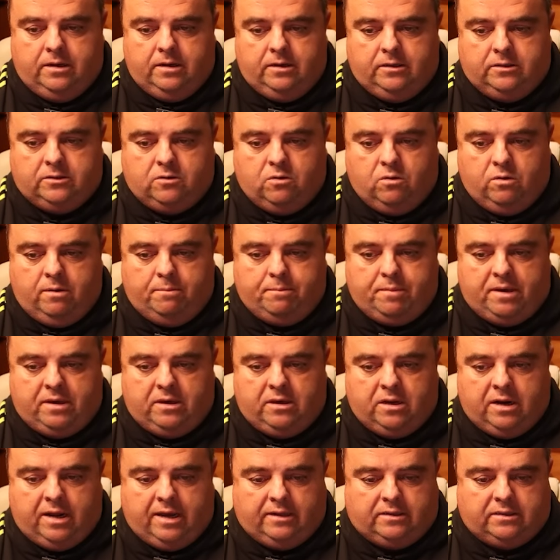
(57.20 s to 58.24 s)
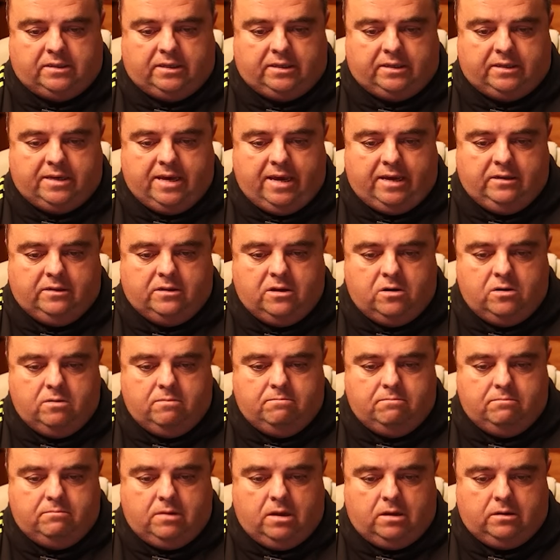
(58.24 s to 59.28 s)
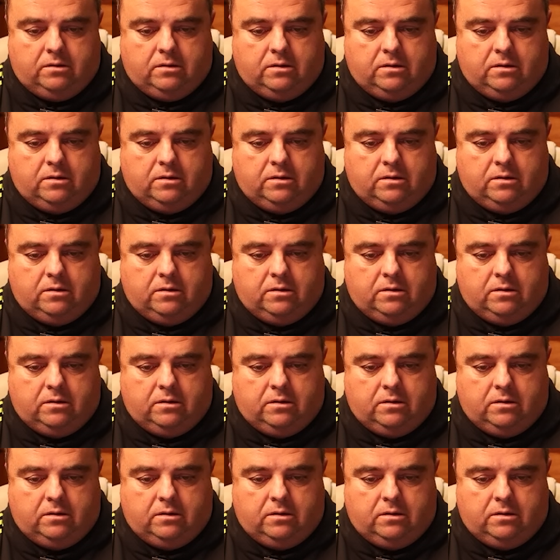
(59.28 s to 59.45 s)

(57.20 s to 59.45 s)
it's going to be United Kingdom.